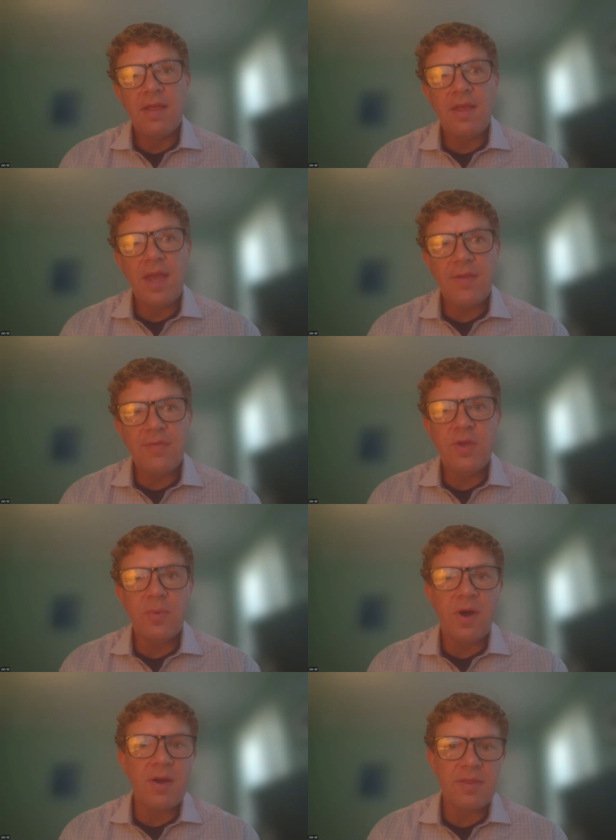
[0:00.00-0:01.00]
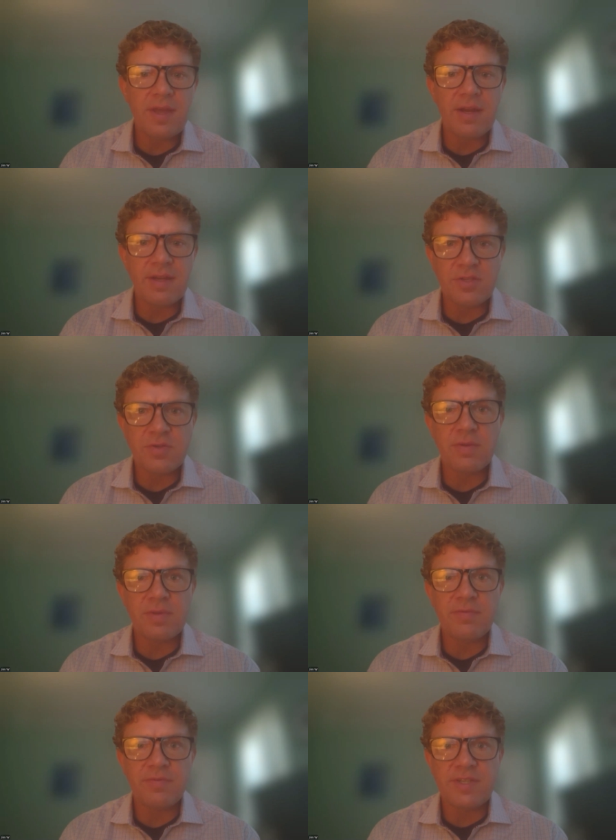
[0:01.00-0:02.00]
if you are in that
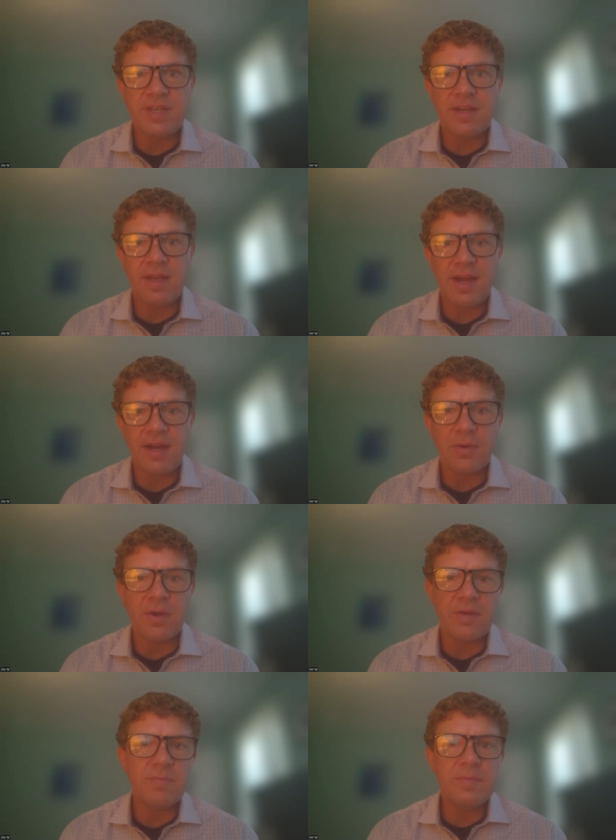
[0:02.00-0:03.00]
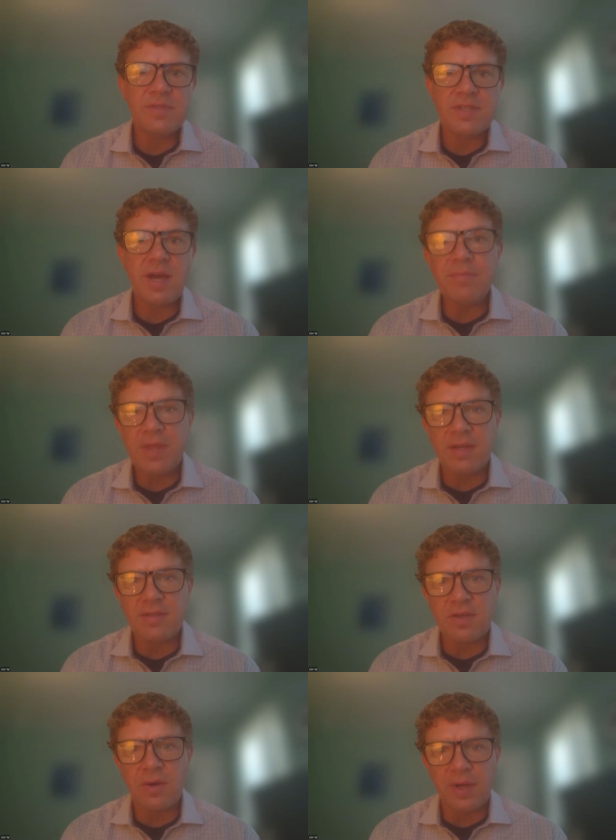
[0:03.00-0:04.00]
extremely fatigued category, something
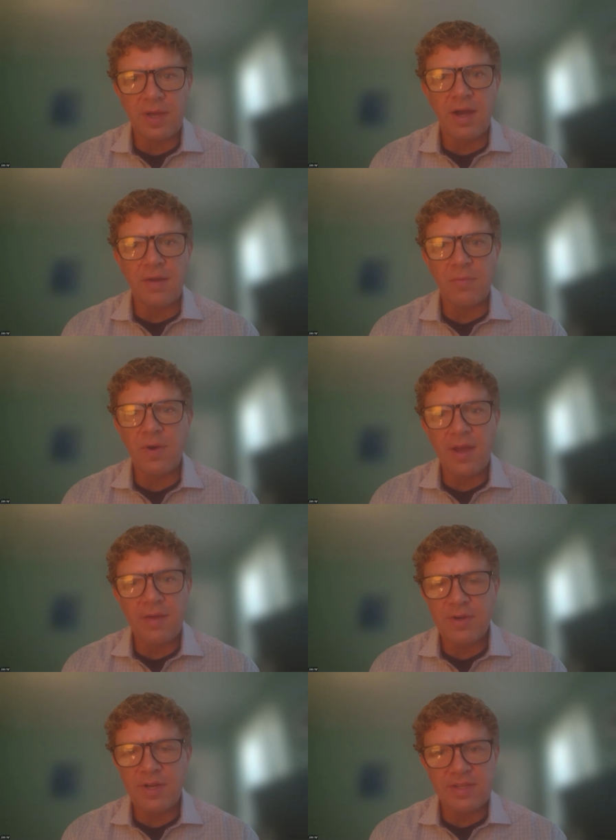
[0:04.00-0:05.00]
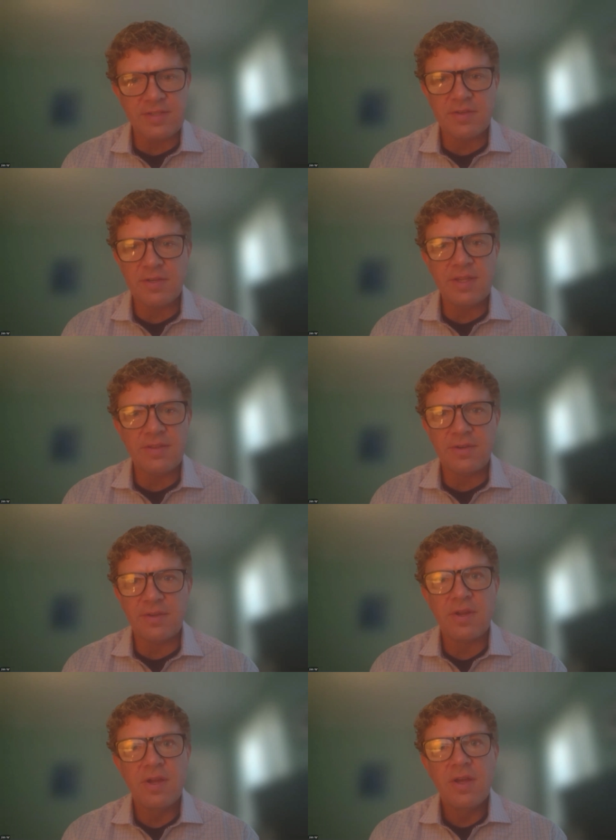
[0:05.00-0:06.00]
is going on, whatever it is. You're
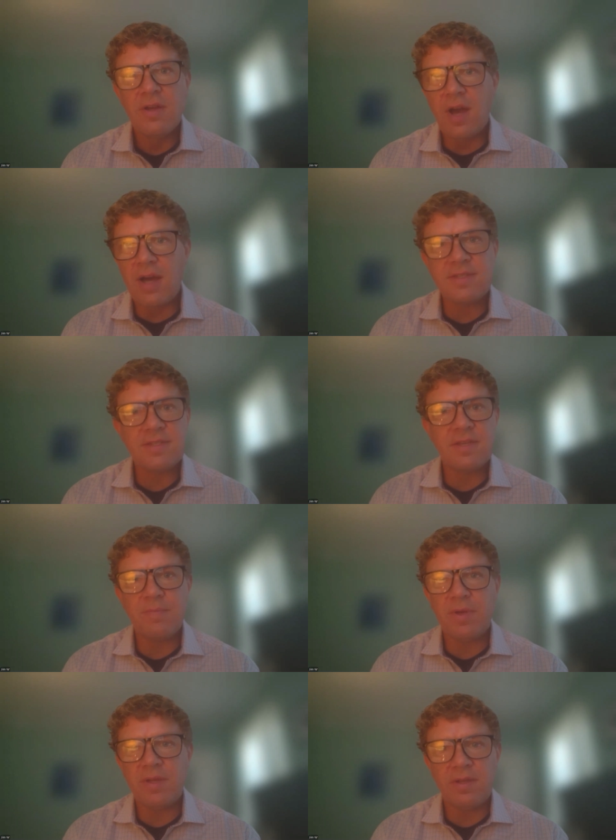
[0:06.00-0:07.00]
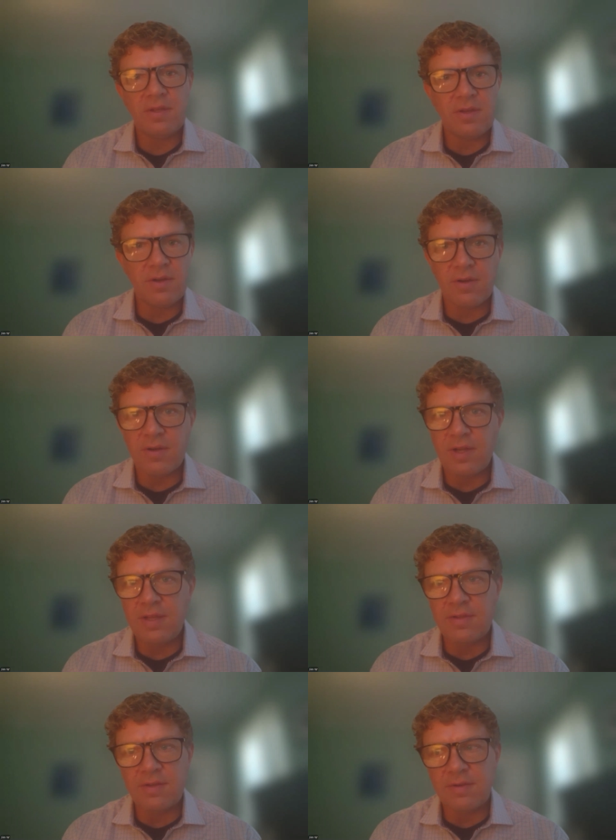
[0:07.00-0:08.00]
either not sleeping, you
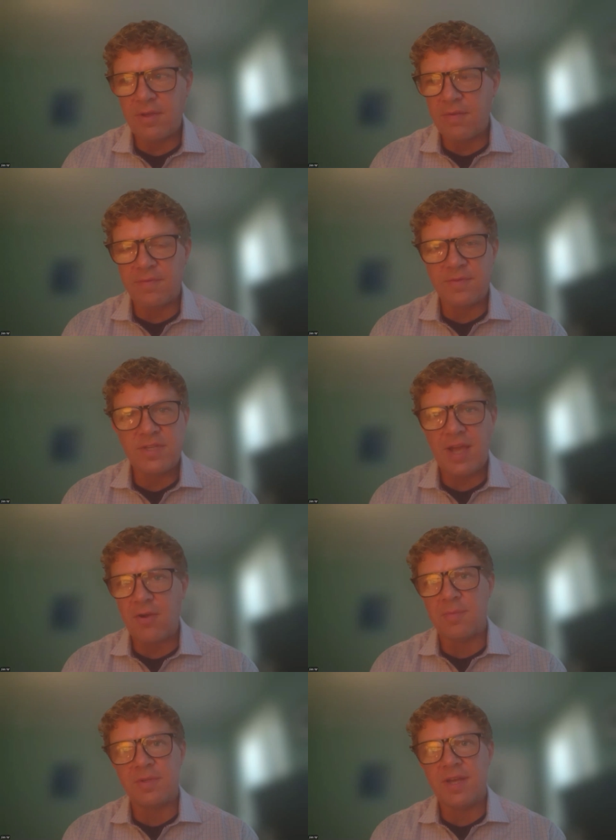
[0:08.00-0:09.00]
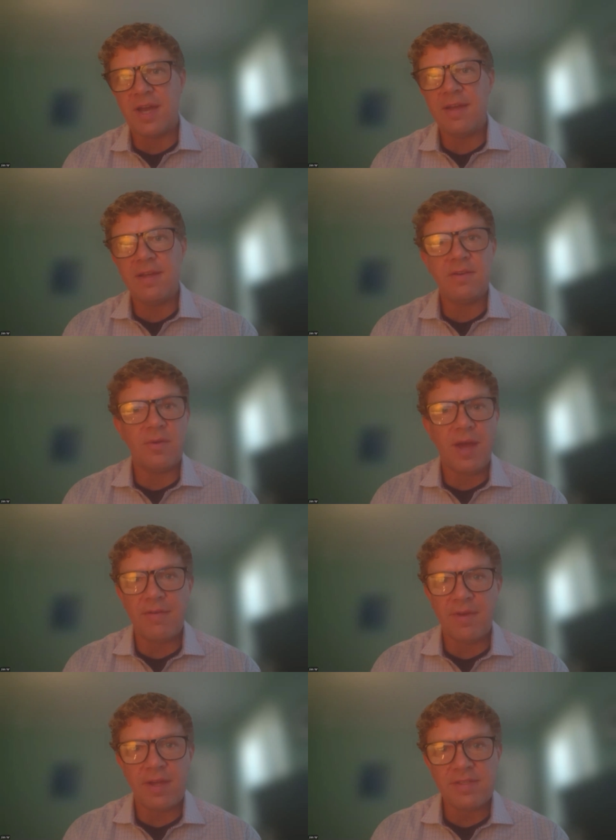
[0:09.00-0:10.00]
have terrible diet, you
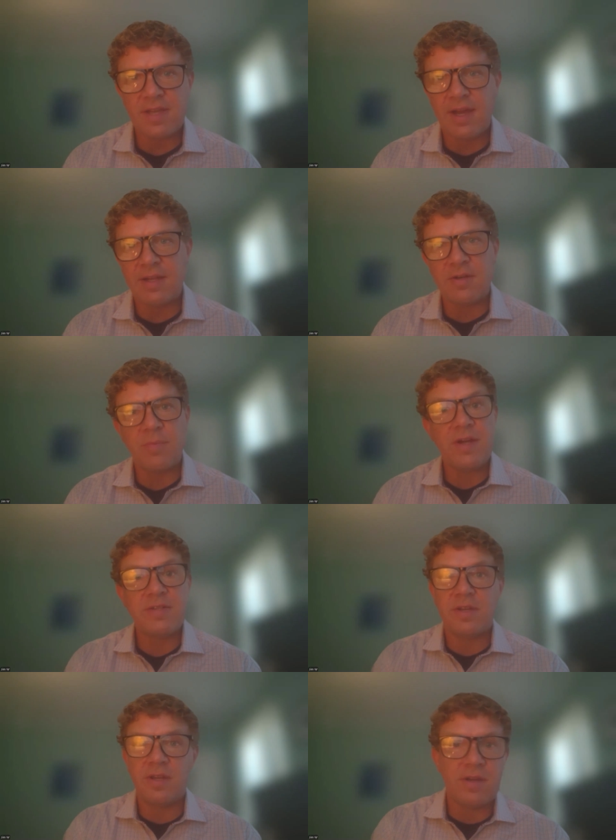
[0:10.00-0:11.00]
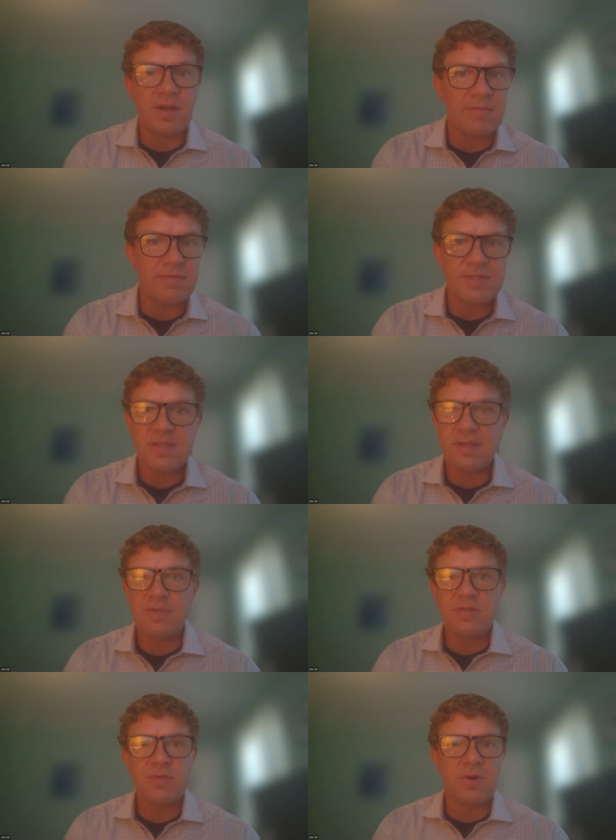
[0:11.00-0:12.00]
have anxiety and depression, you could have sleep
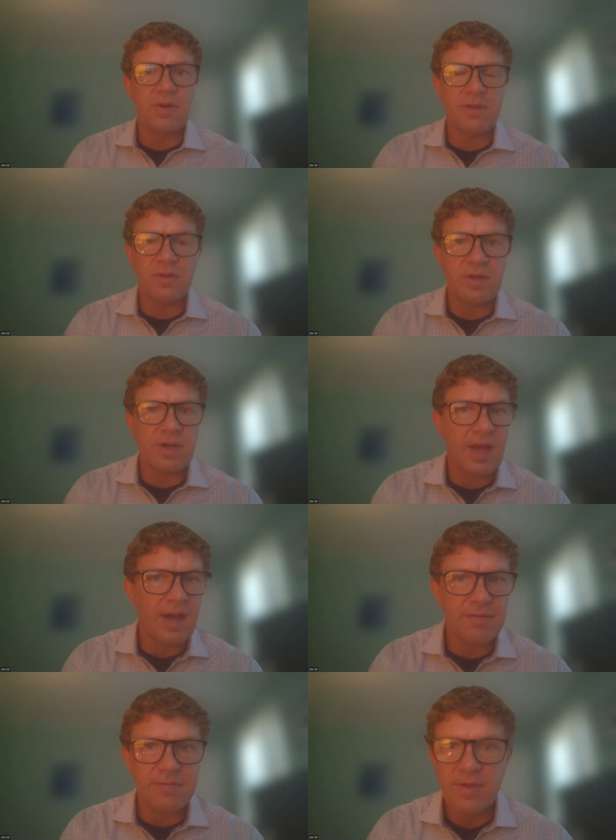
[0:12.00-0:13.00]
disorder, you could have